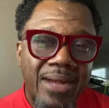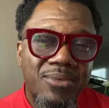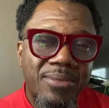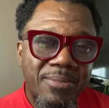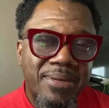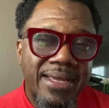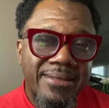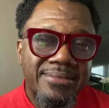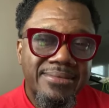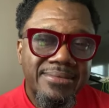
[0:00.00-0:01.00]
God, we
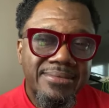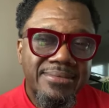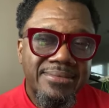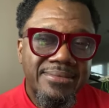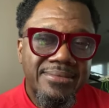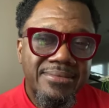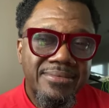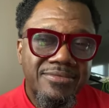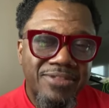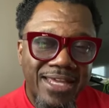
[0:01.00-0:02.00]
repent.
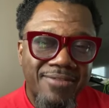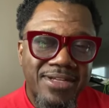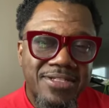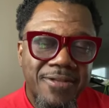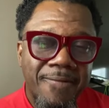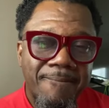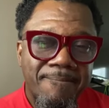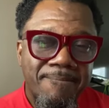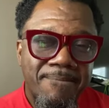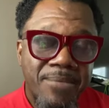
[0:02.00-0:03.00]
Forgive us.
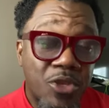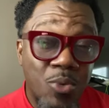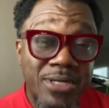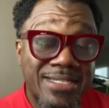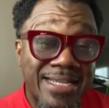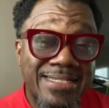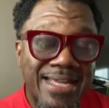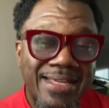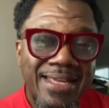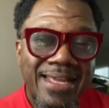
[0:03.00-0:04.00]
Your word
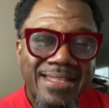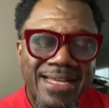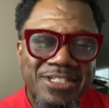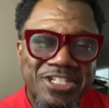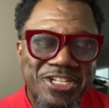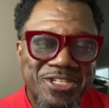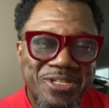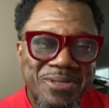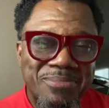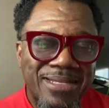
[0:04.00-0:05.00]
says that
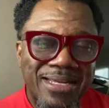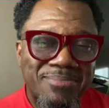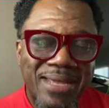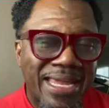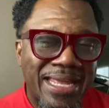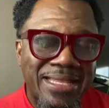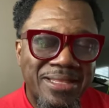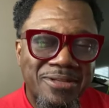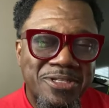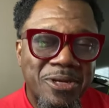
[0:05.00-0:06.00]
Jesus' blood
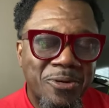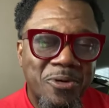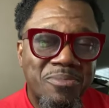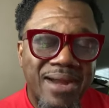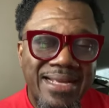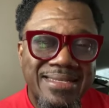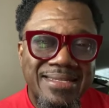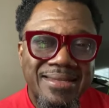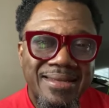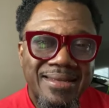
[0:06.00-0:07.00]
paid the total
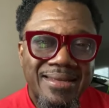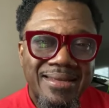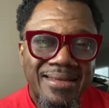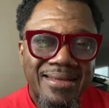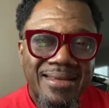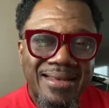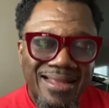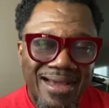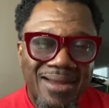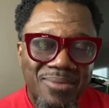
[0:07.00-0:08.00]
price.
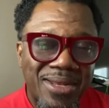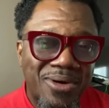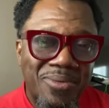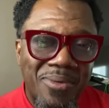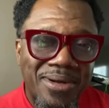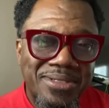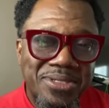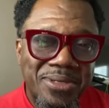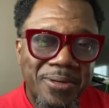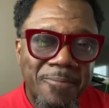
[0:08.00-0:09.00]
And God, we don't
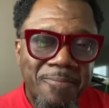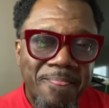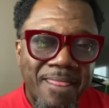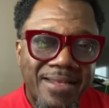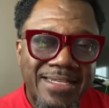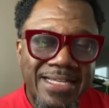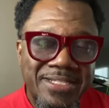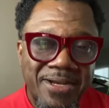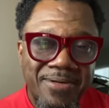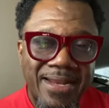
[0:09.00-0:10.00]
want to
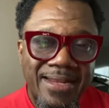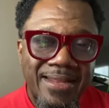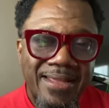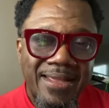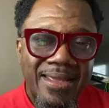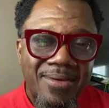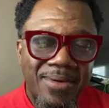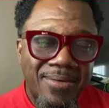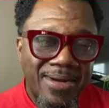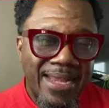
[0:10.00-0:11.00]
desecrate.
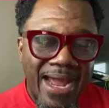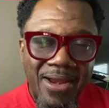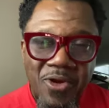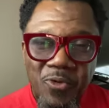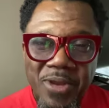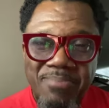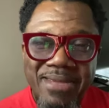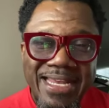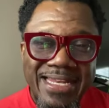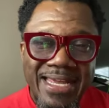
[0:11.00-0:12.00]
We're not
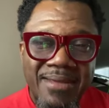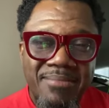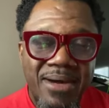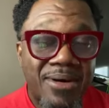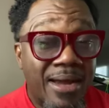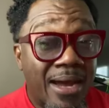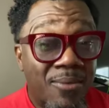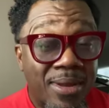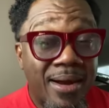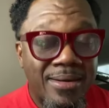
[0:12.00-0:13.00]
repeating, but
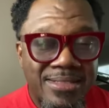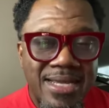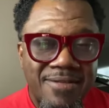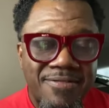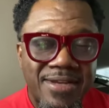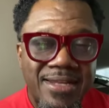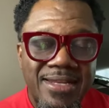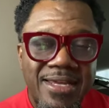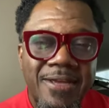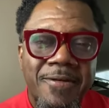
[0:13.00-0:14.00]
God, we are
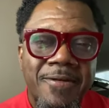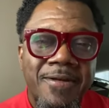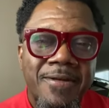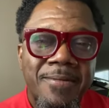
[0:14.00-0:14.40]
definitely,